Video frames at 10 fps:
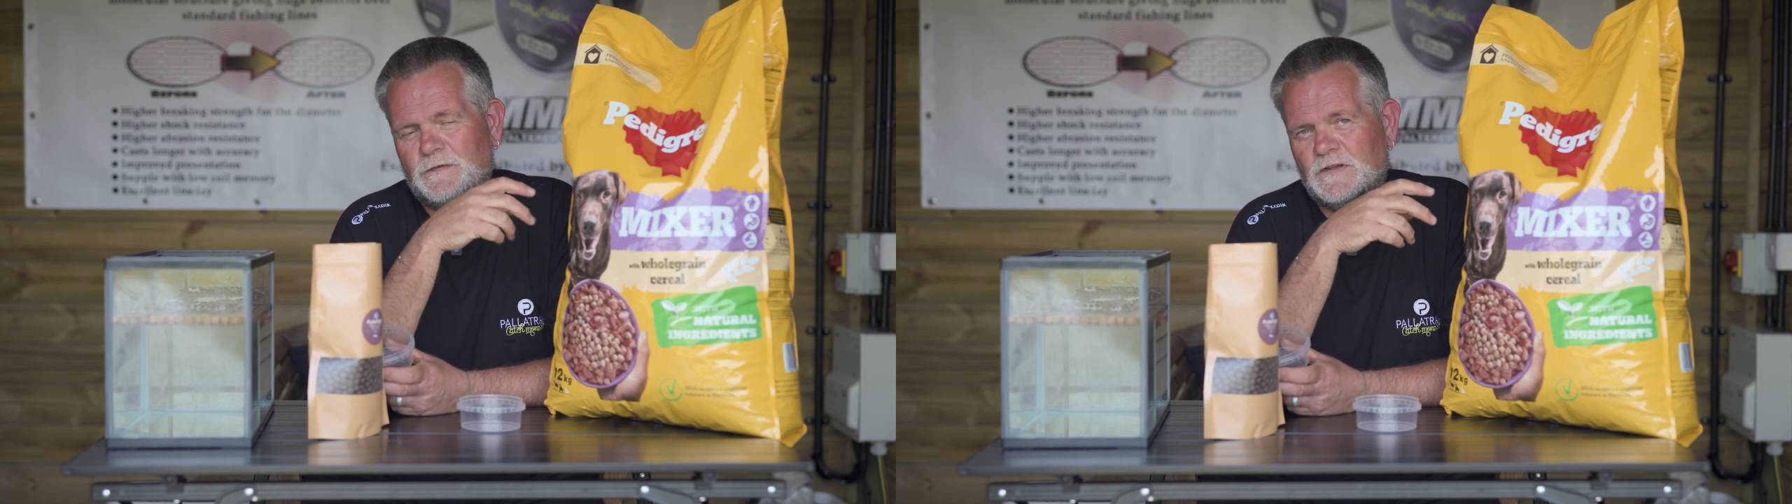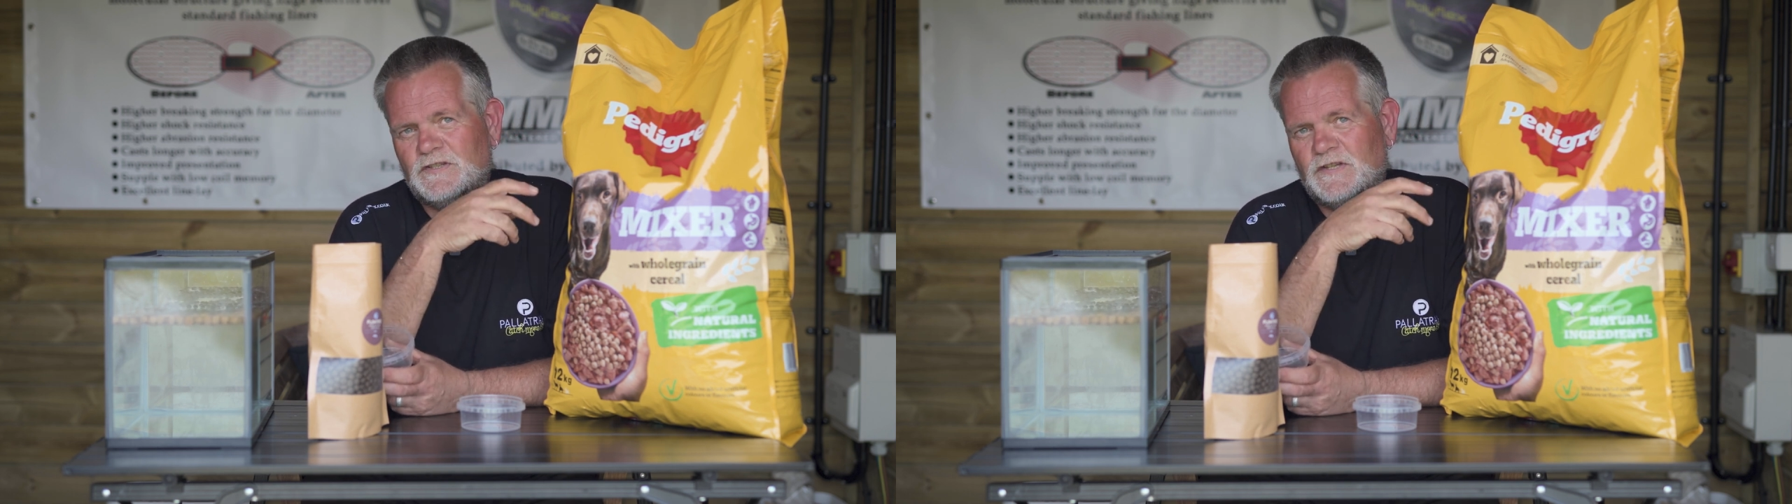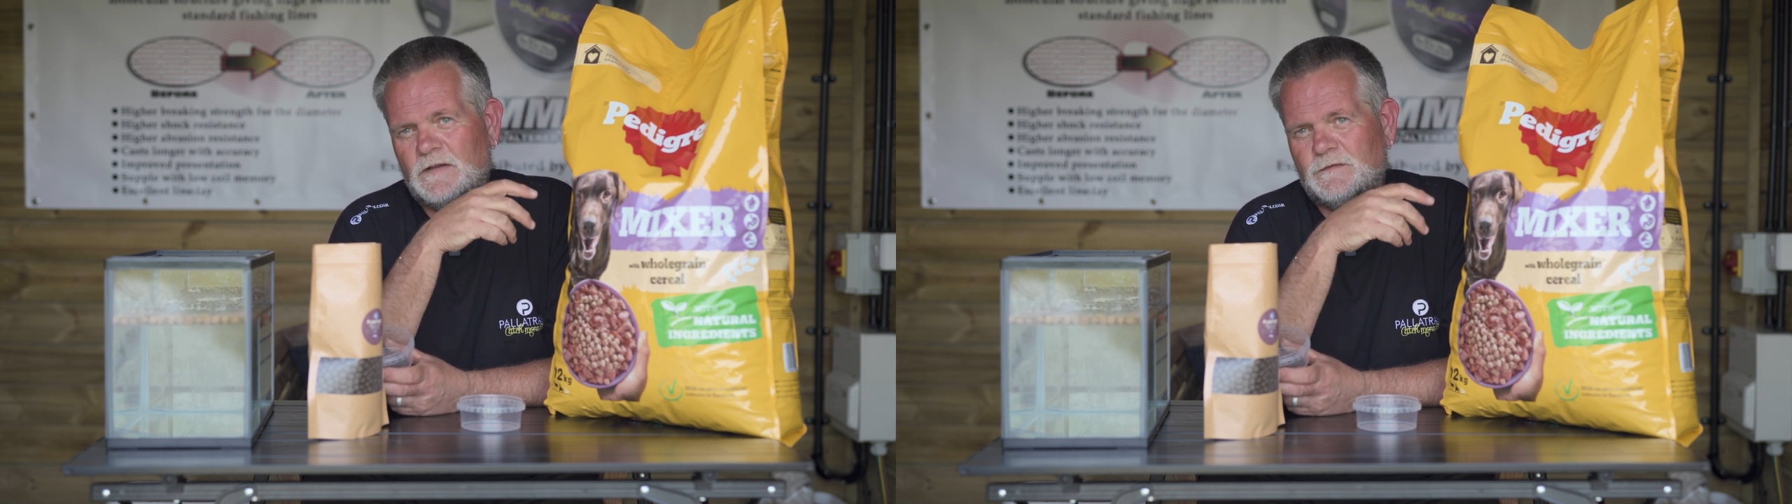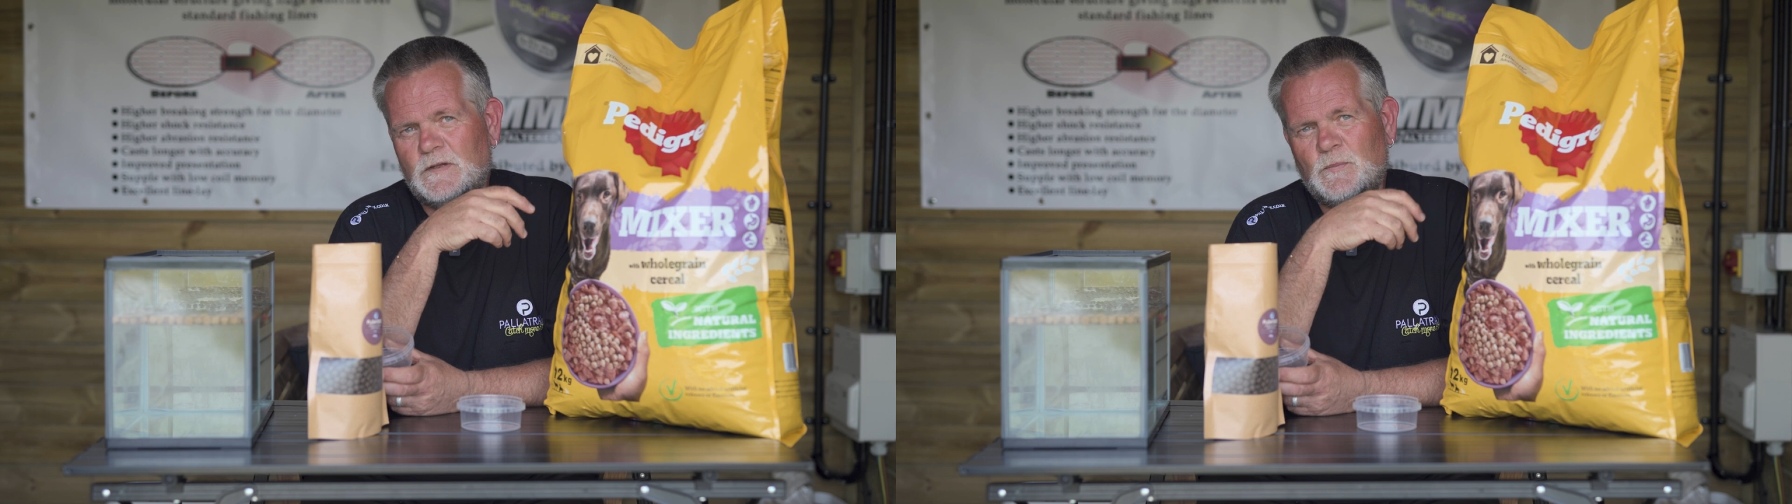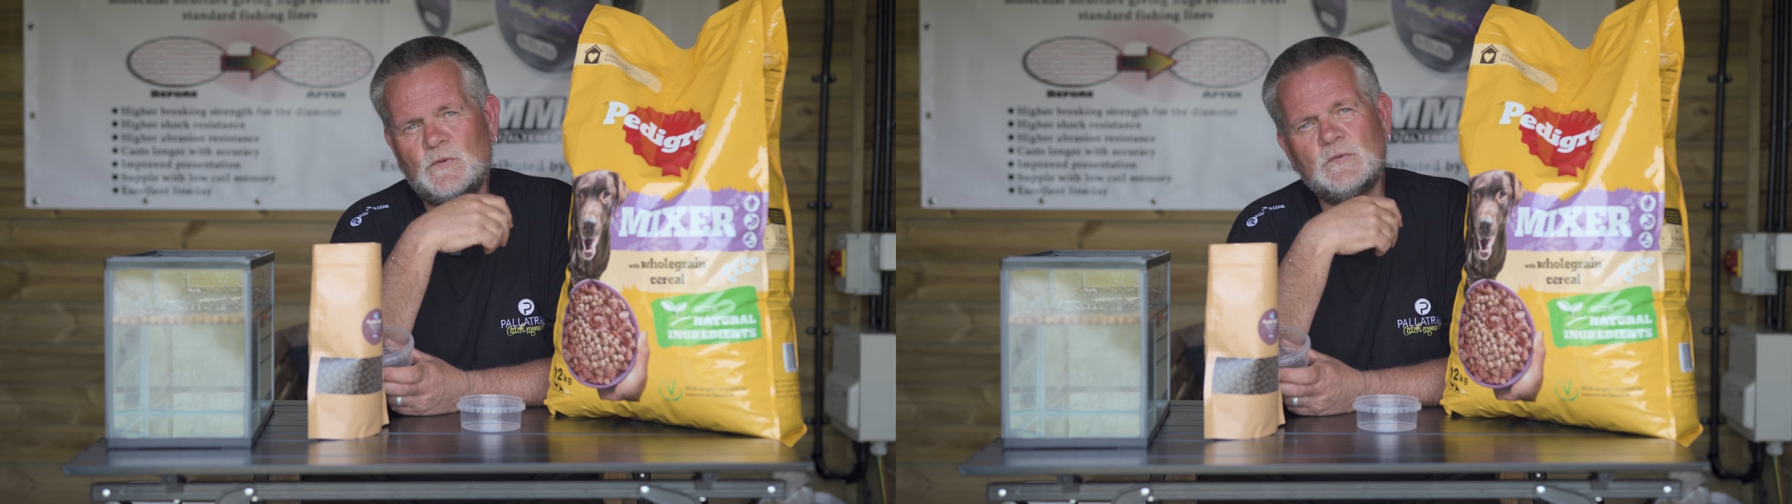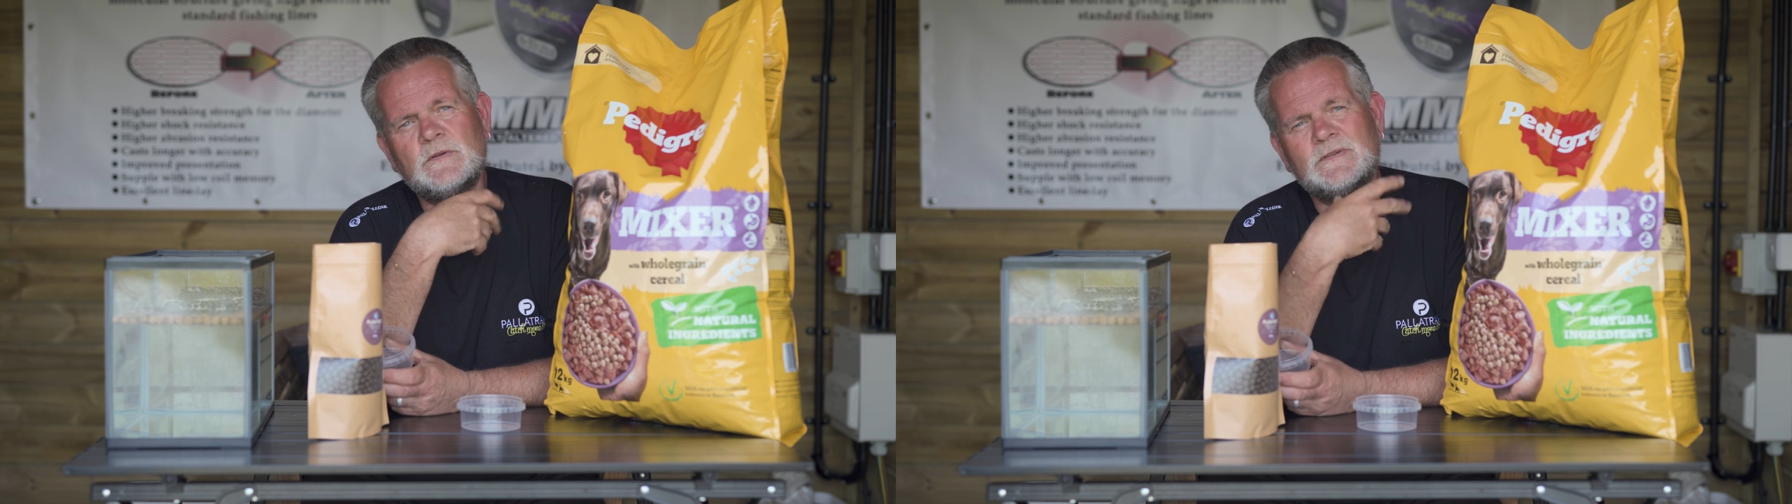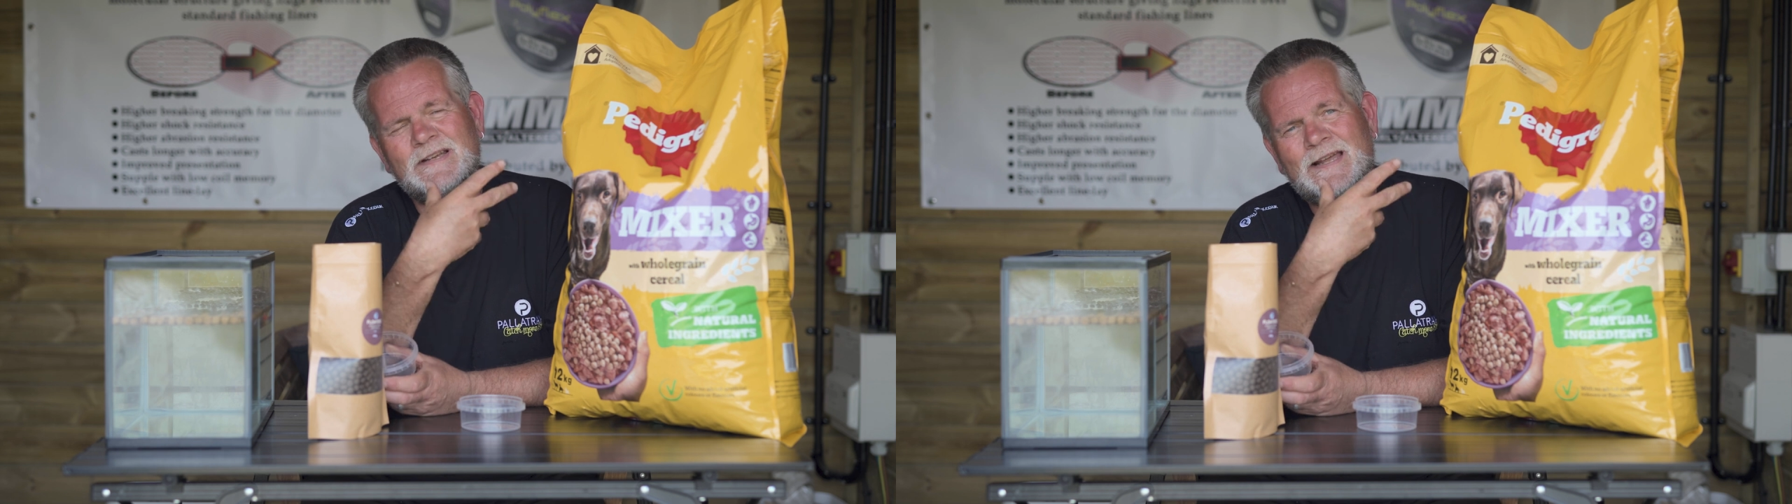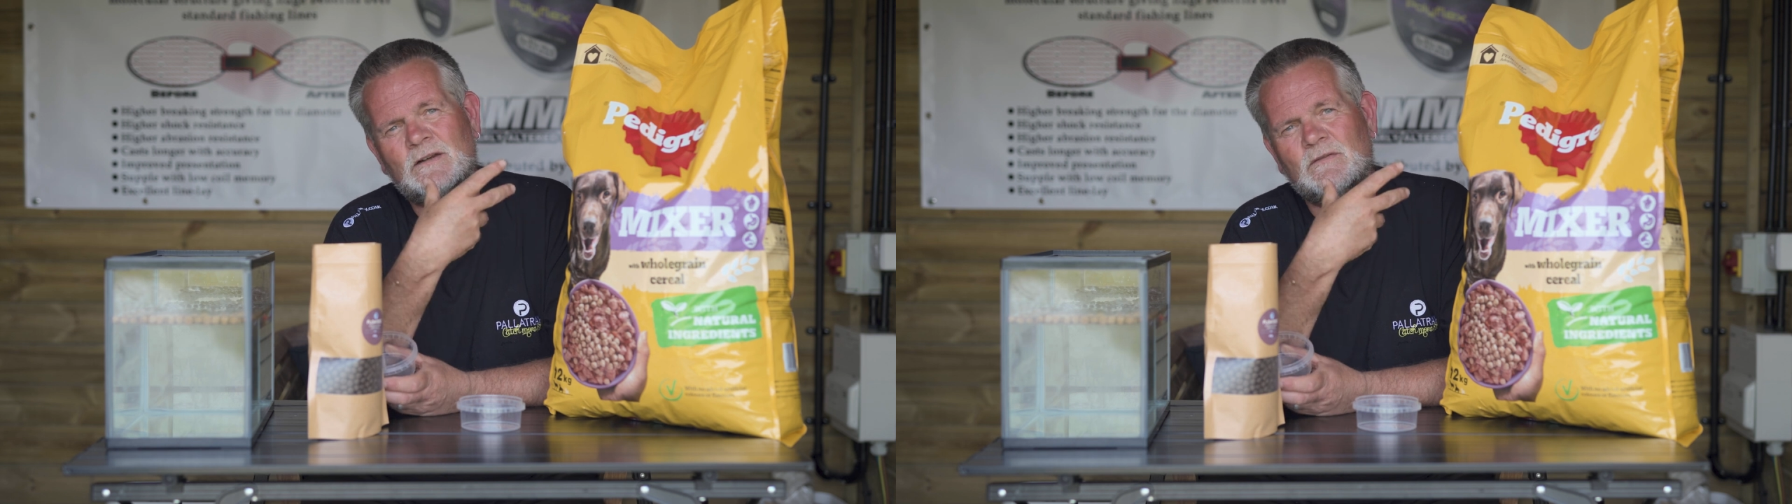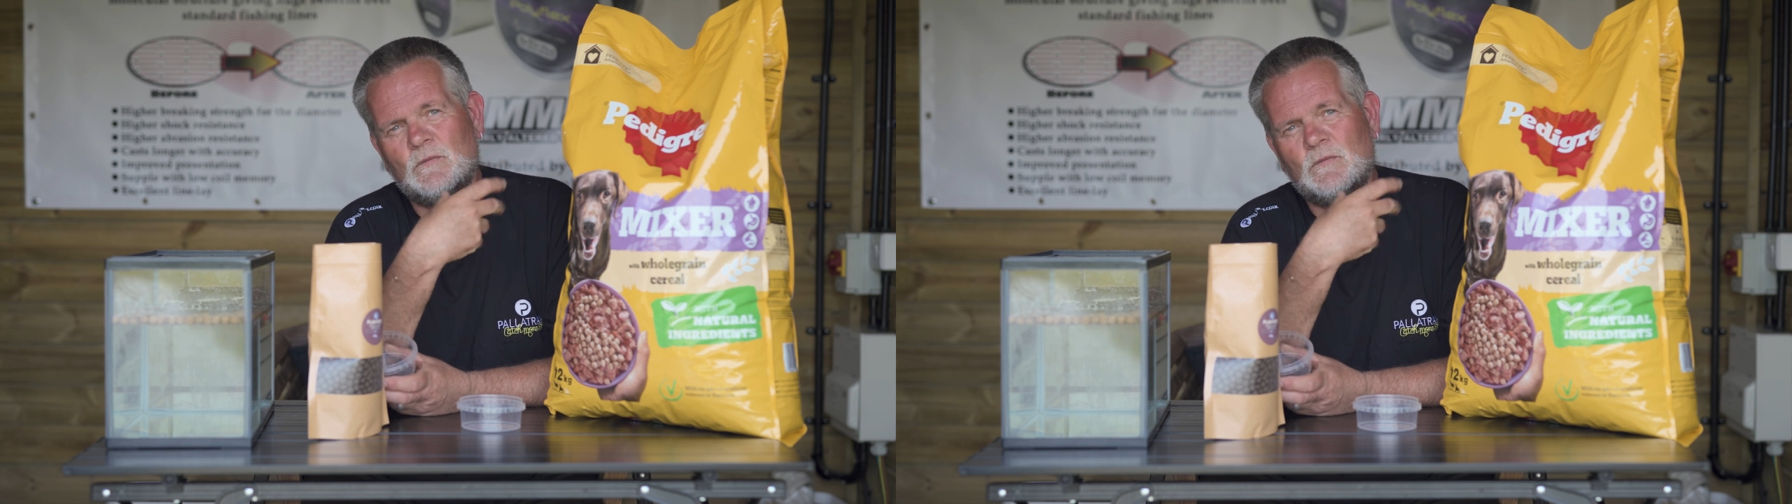fish safety, but also as an angler,